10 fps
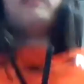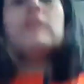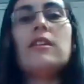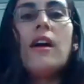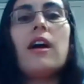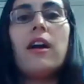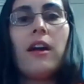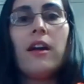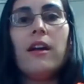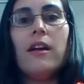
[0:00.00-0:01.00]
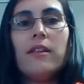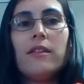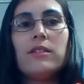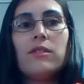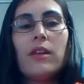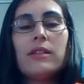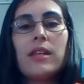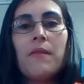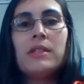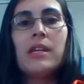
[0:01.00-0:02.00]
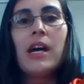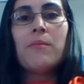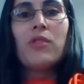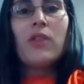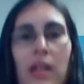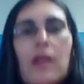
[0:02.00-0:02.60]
and star. Let's do that seven times.